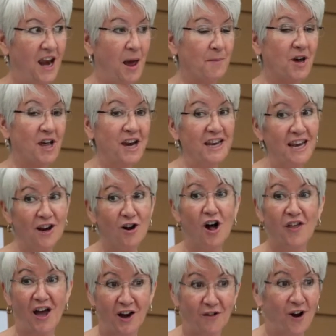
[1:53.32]
And I'm going to need
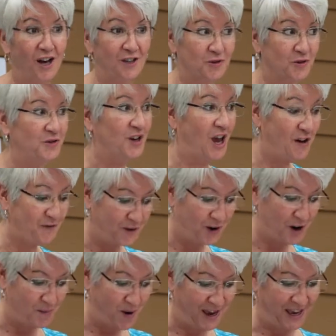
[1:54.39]
all that grassroots
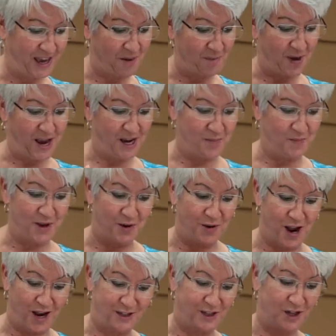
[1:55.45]
effort in my campaign to be
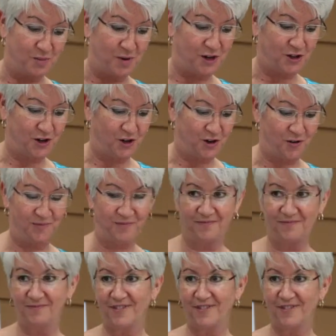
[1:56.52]
your next commissioner.